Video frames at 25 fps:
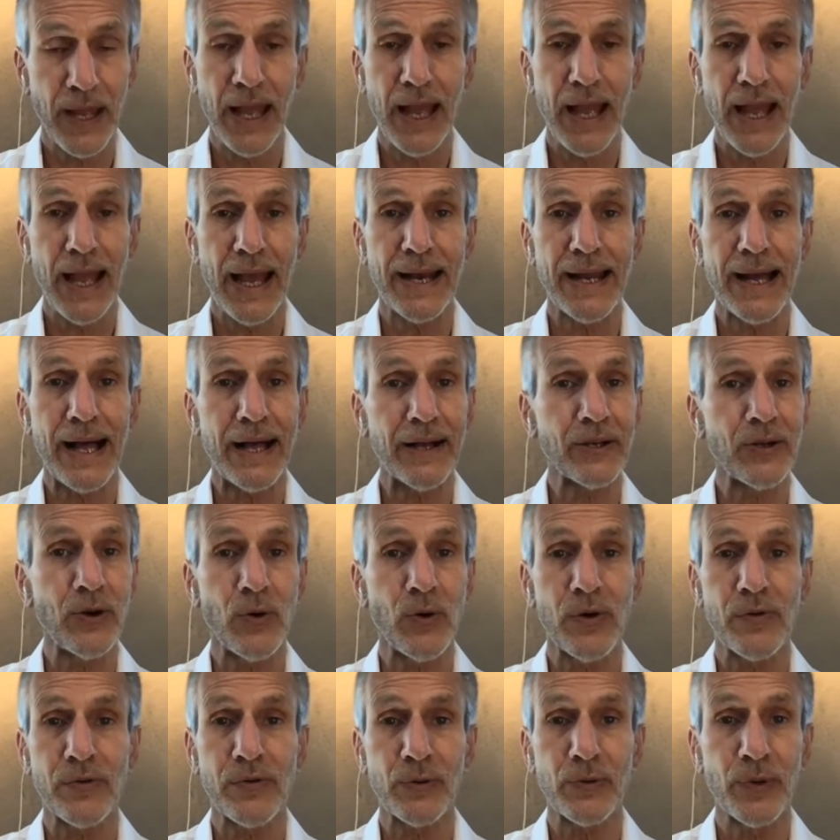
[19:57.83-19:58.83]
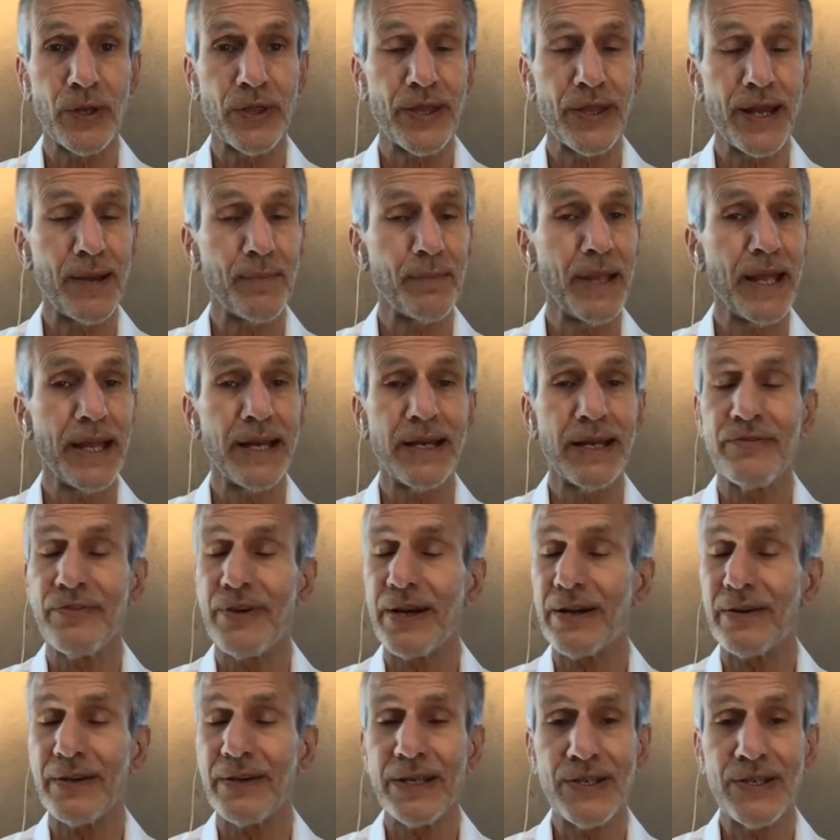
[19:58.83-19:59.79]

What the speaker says: And I'll go over with them in a very